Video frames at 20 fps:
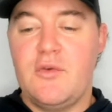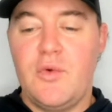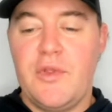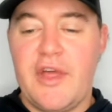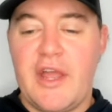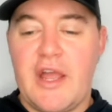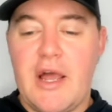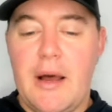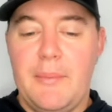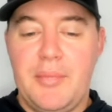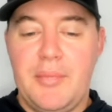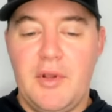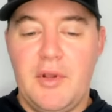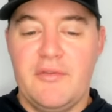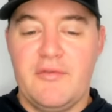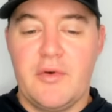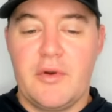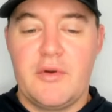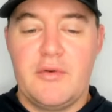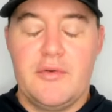with a couple
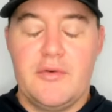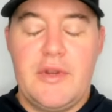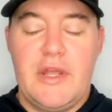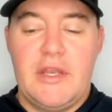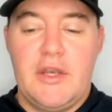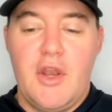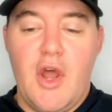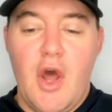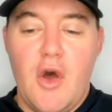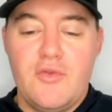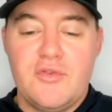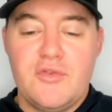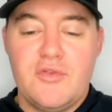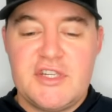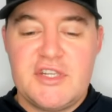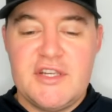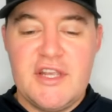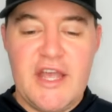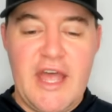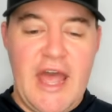of recruiting
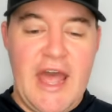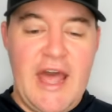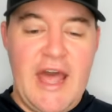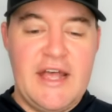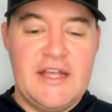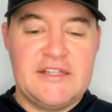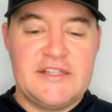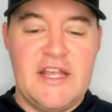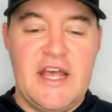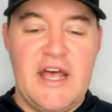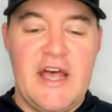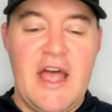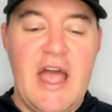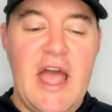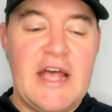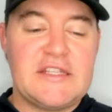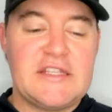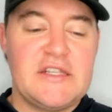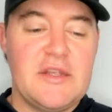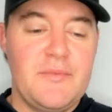notes as
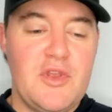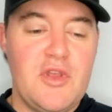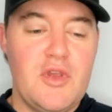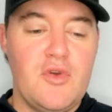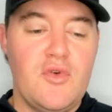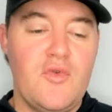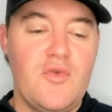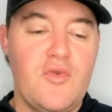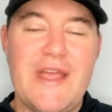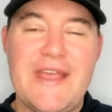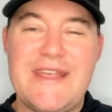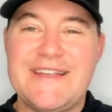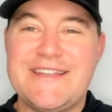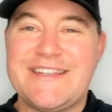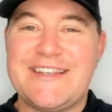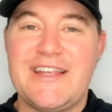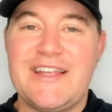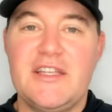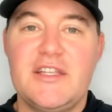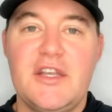SMU
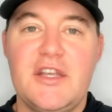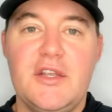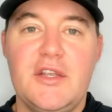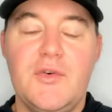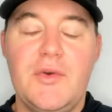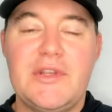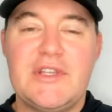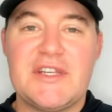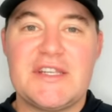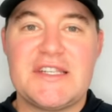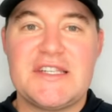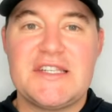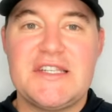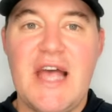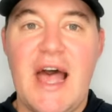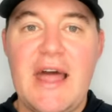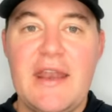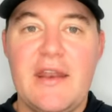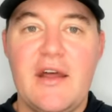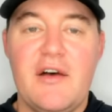is continuing to
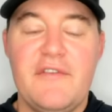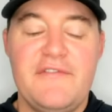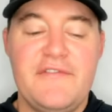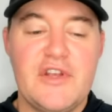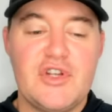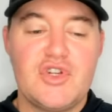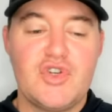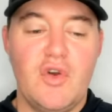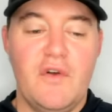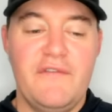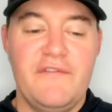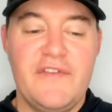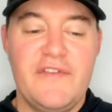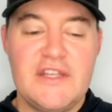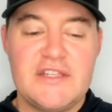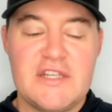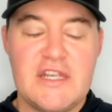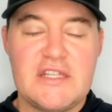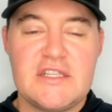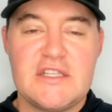set official
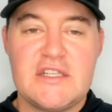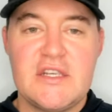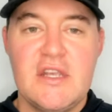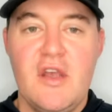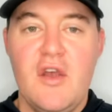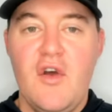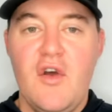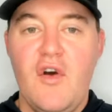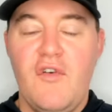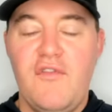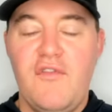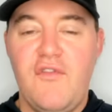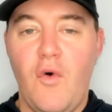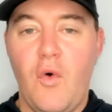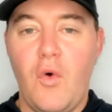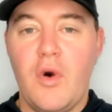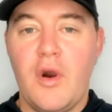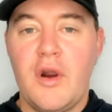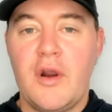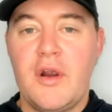visits
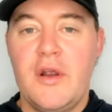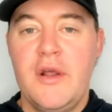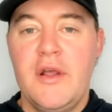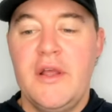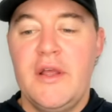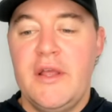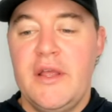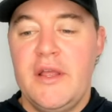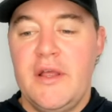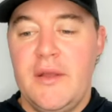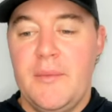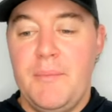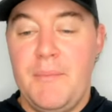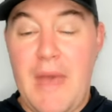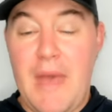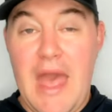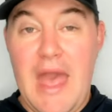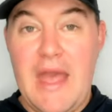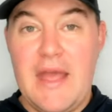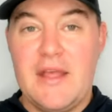for
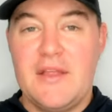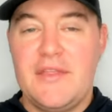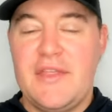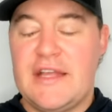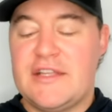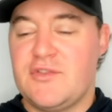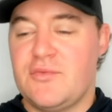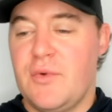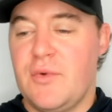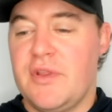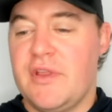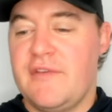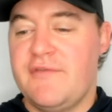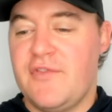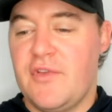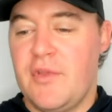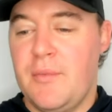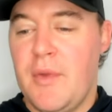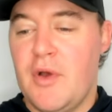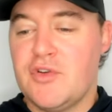May. That's really,
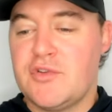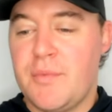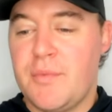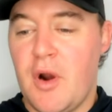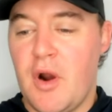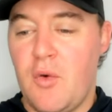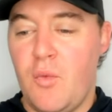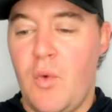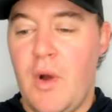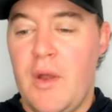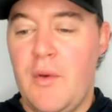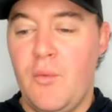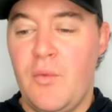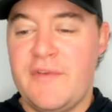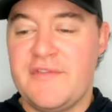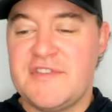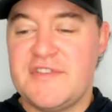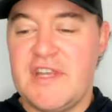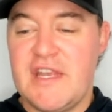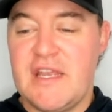for the most part, when
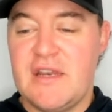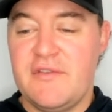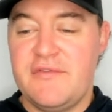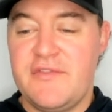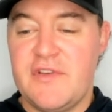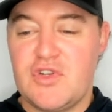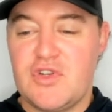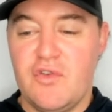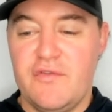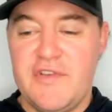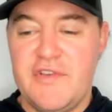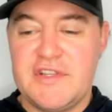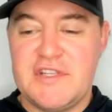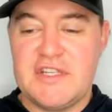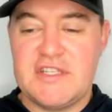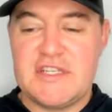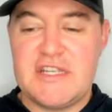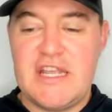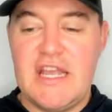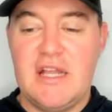we've seen official
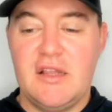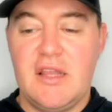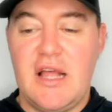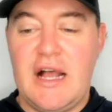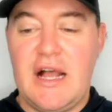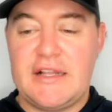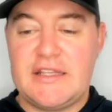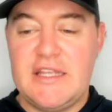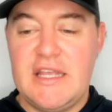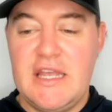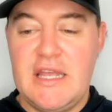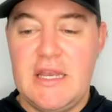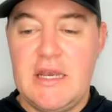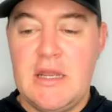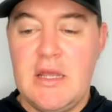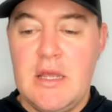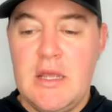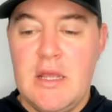visits get locked in.